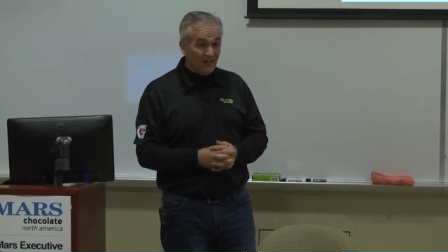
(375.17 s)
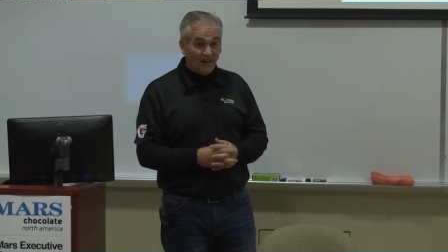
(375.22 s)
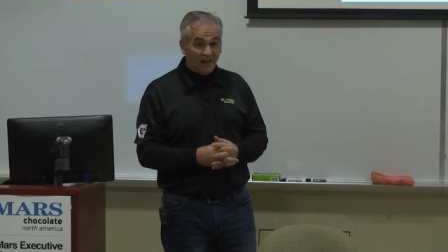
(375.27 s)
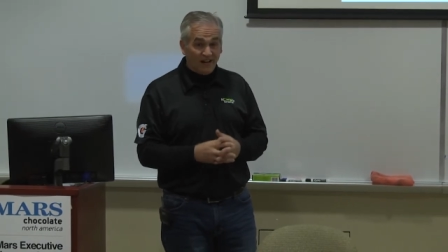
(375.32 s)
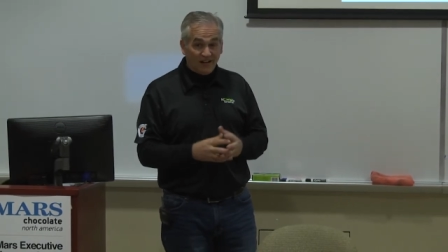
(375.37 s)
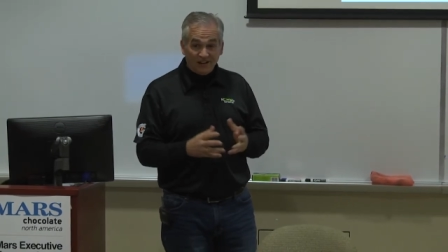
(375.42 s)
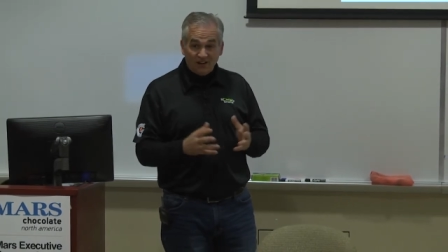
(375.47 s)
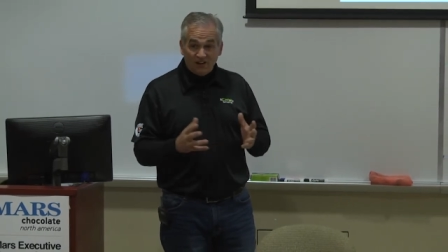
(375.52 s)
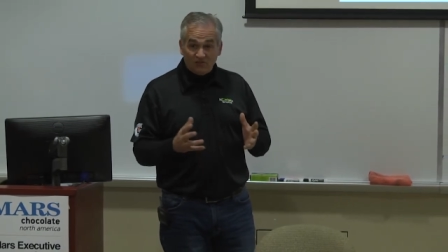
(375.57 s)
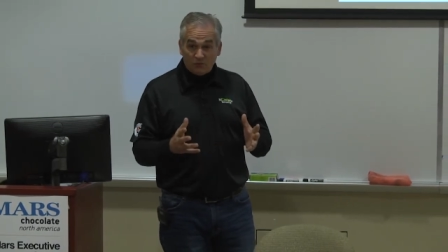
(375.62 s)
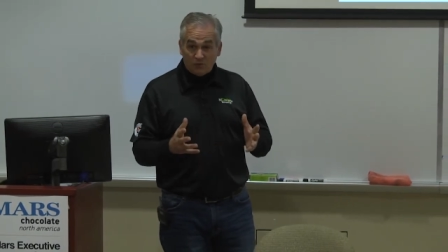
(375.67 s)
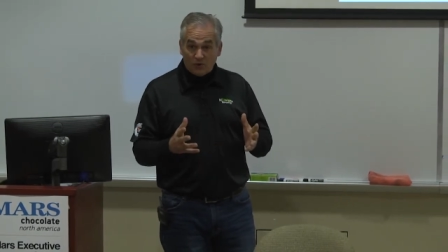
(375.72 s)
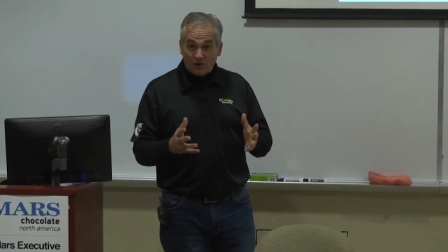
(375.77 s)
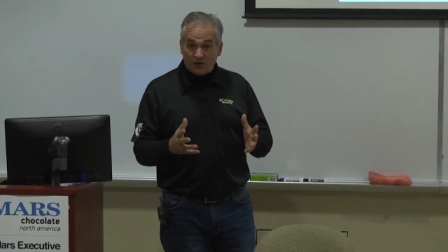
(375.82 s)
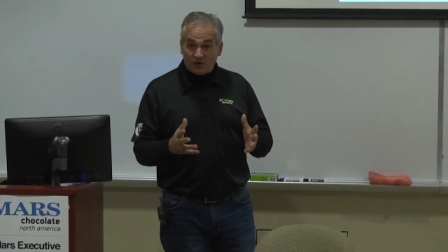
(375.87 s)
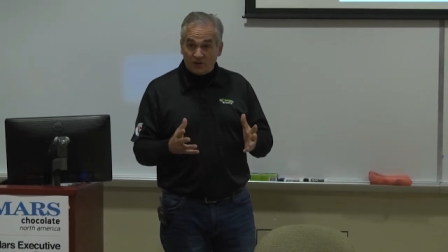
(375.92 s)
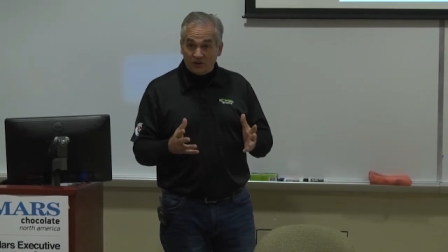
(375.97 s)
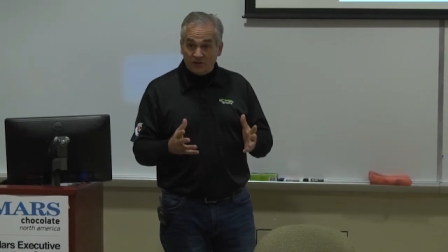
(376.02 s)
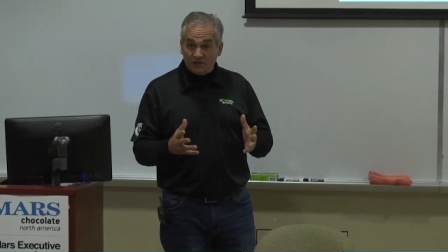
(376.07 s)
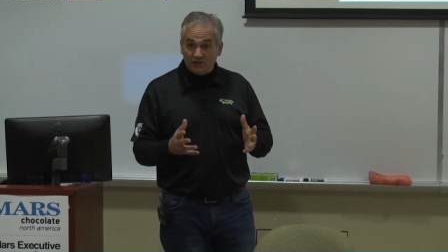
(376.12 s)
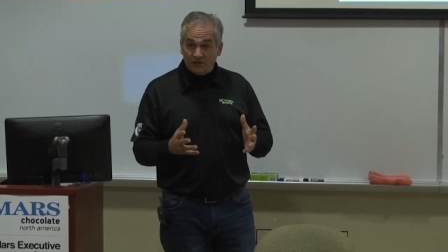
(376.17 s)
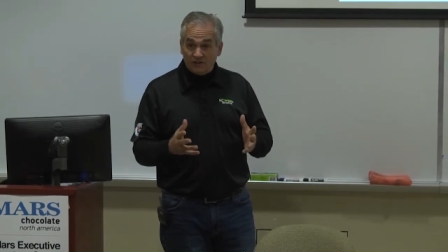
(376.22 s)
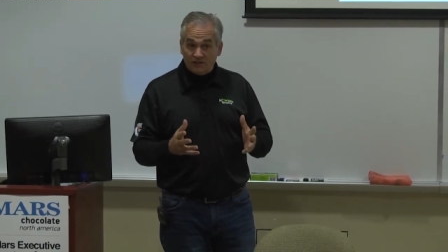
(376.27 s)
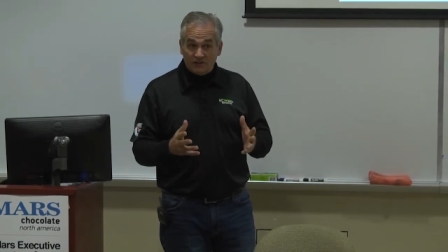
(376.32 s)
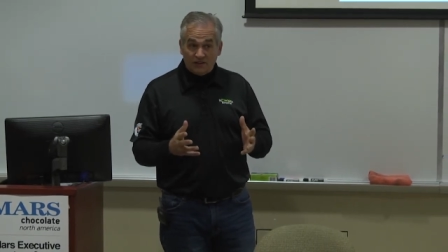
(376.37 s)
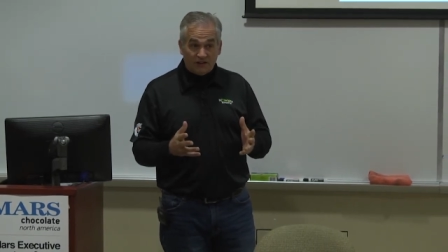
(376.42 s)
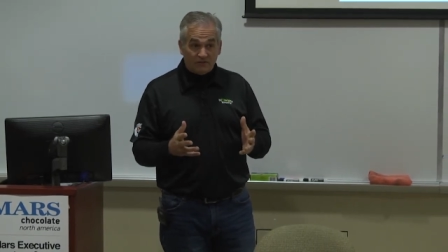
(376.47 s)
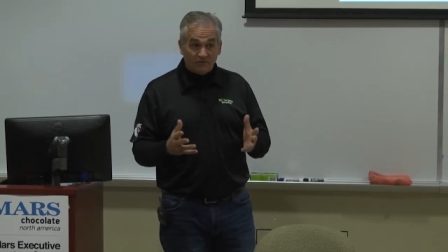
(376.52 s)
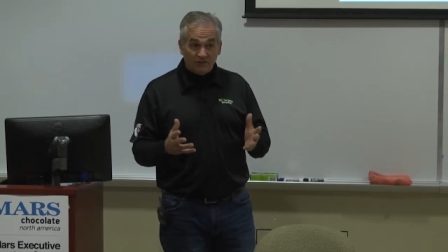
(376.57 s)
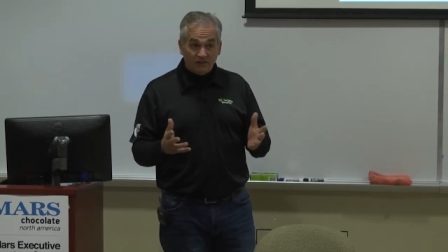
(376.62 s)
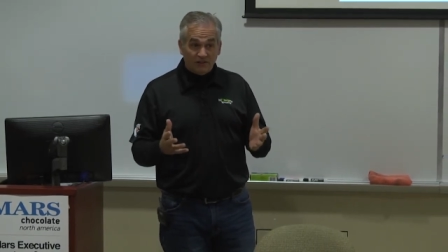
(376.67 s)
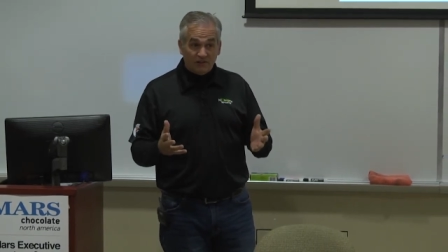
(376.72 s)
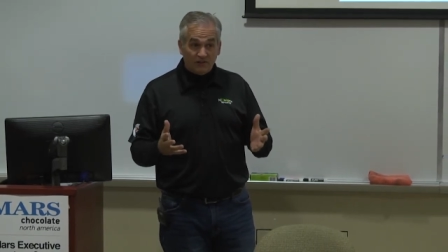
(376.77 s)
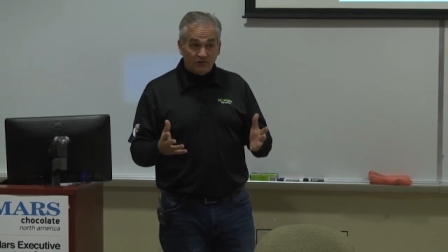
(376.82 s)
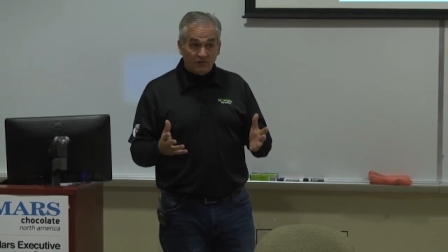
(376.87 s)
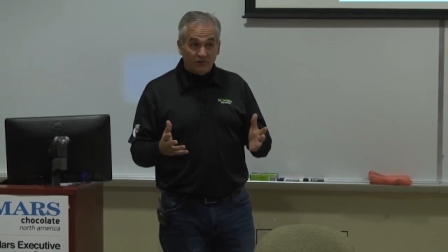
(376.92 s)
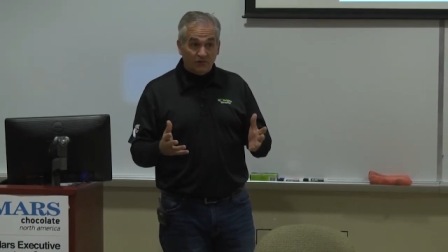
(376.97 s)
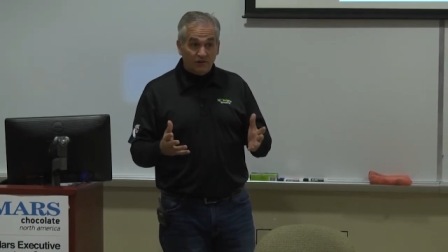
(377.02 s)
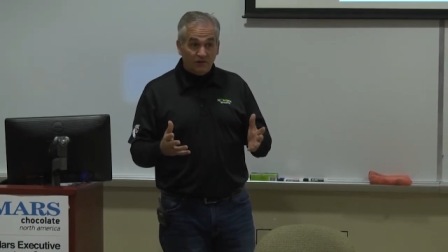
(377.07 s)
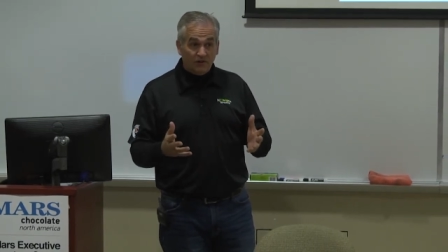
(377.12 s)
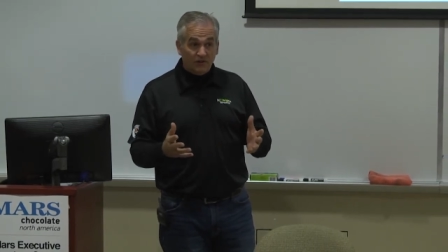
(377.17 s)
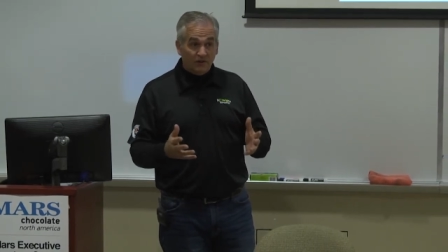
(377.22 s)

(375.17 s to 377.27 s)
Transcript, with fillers: I love work. I really do.